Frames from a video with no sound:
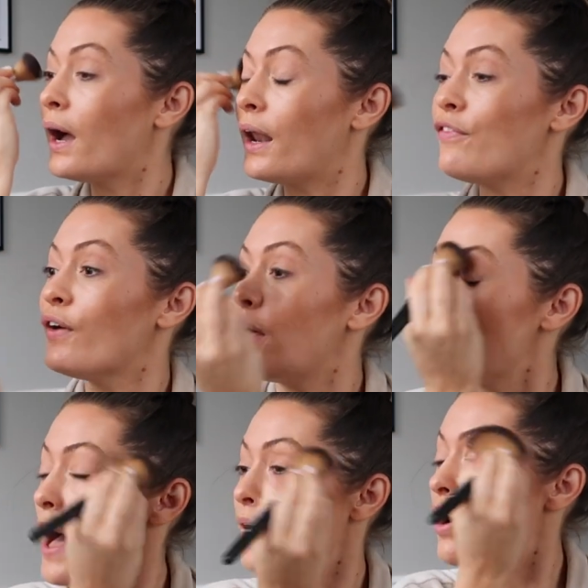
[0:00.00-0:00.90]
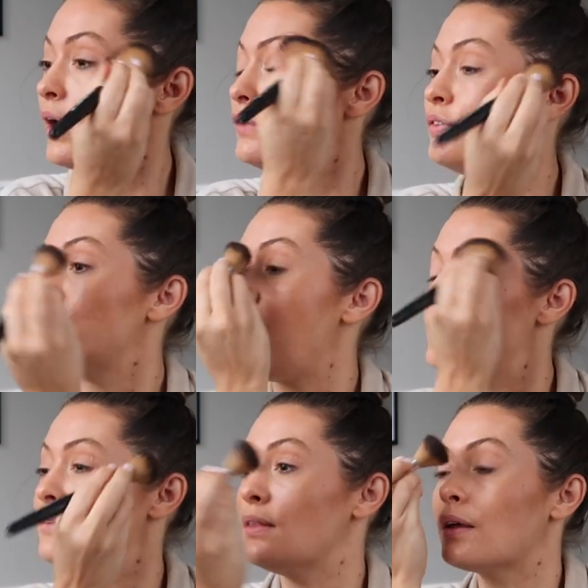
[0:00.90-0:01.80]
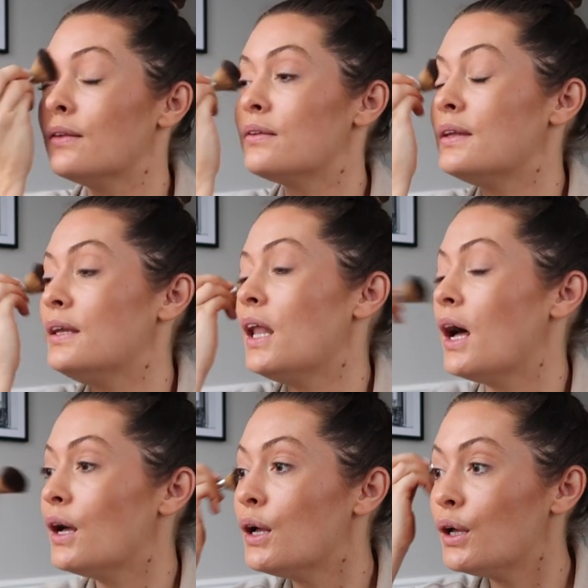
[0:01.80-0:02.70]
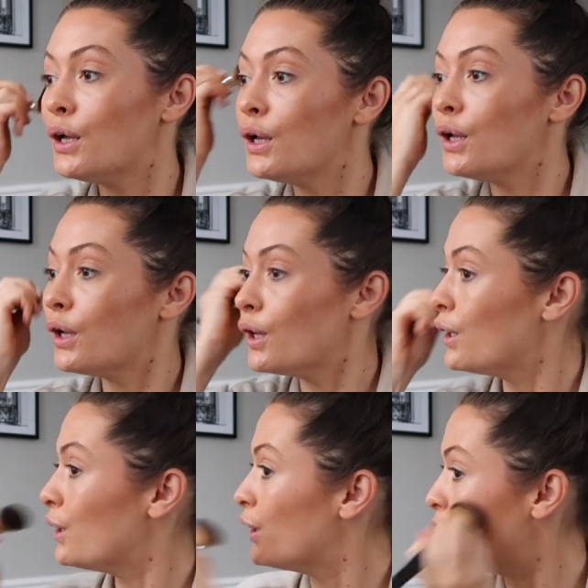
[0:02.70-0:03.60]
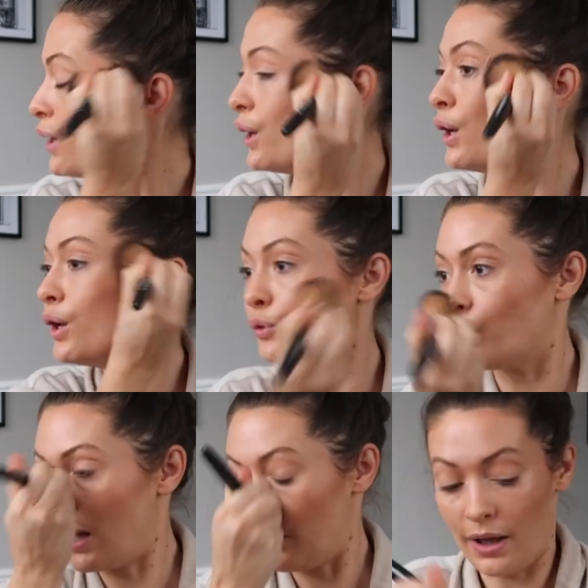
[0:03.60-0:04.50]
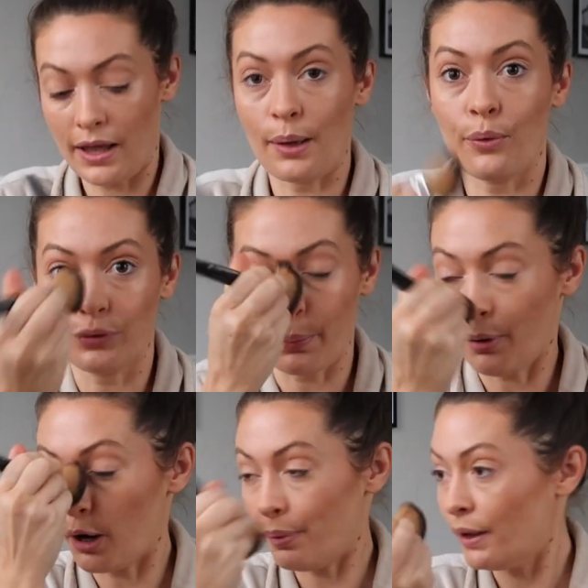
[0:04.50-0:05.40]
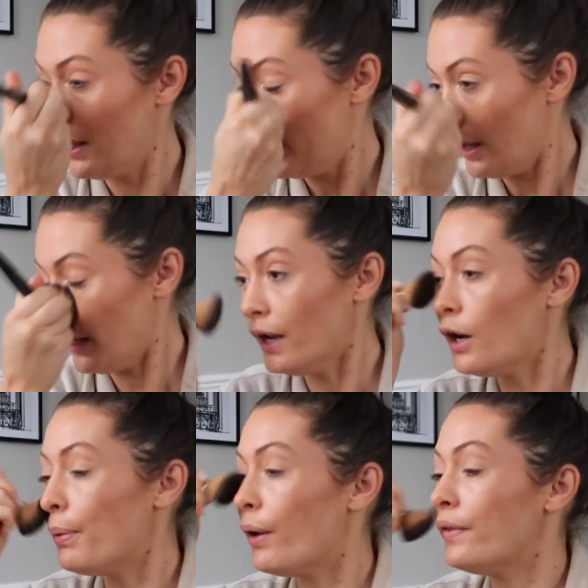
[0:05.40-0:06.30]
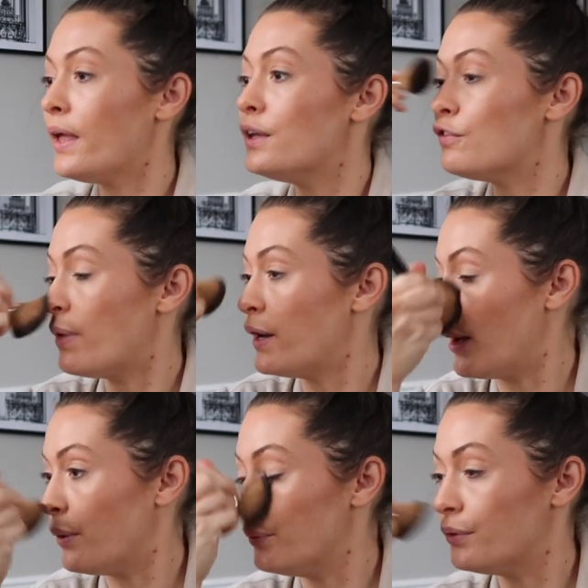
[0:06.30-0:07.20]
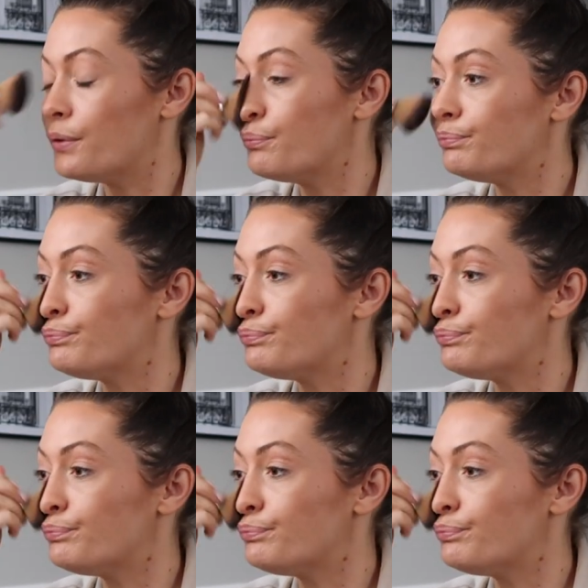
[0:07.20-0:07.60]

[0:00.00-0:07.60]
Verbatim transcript: And I feel like that kind of sets the concealer as well. And I also pop a little bit on the end of my nose.